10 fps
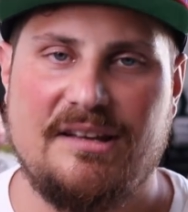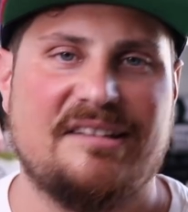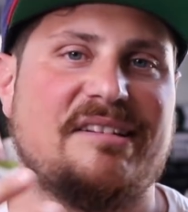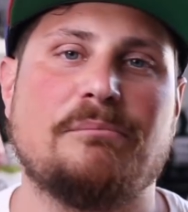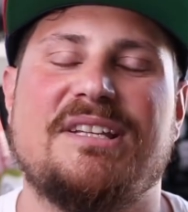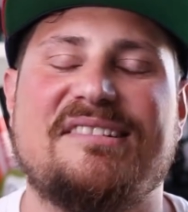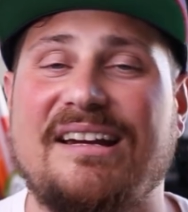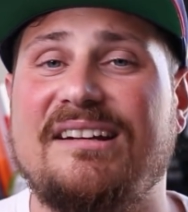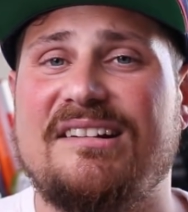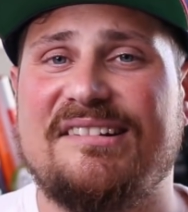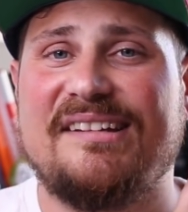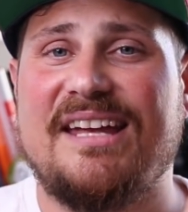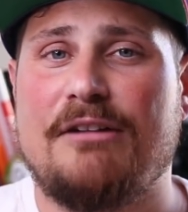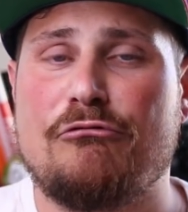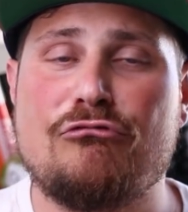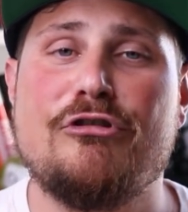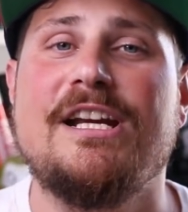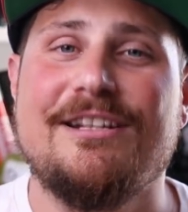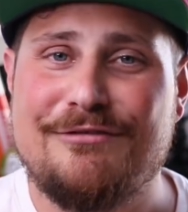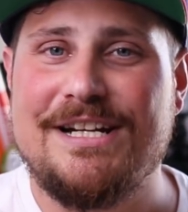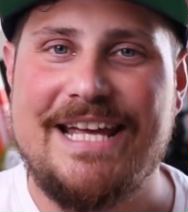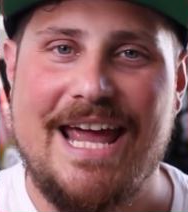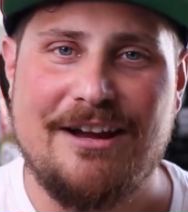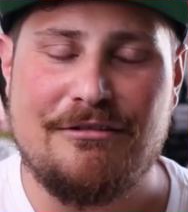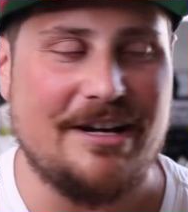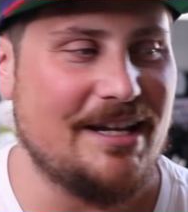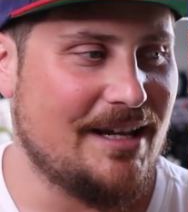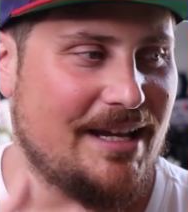Some designers get really angry,